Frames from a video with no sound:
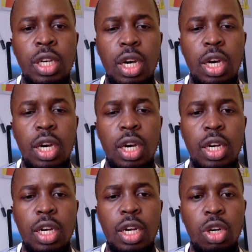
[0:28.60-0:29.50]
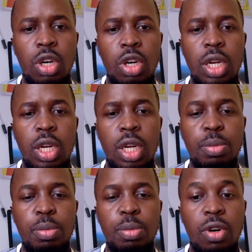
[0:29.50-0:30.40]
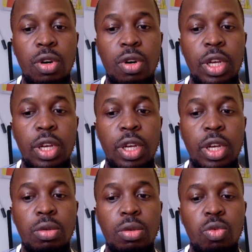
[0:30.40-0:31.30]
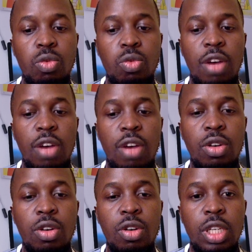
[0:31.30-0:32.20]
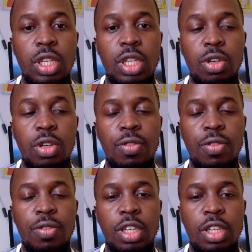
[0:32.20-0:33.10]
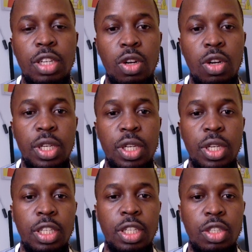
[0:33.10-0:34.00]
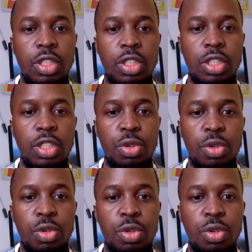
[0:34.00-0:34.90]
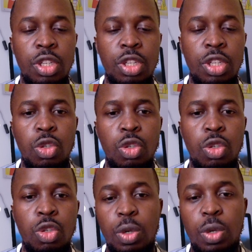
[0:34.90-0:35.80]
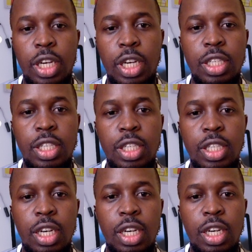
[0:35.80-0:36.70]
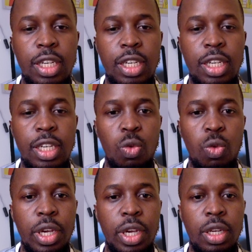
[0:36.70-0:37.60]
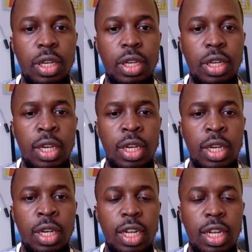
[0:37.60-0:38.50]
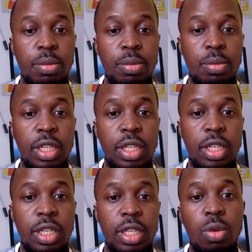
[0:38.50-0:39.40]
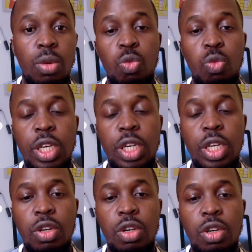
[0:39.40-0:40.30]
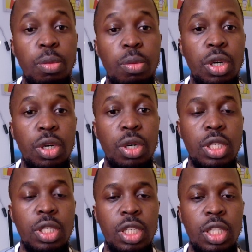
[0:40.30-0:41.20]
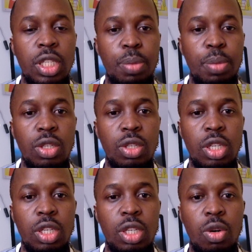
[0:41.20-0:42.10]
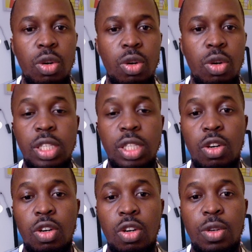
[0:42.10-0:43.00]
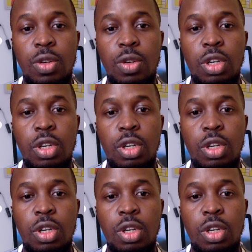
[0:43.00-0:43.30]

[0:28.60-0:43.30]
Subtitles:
Normally, before, when you have a concept of developing any digital product, you speak with engineers, they get working, and this might take some weeks or some months, depends on the complexity of the job.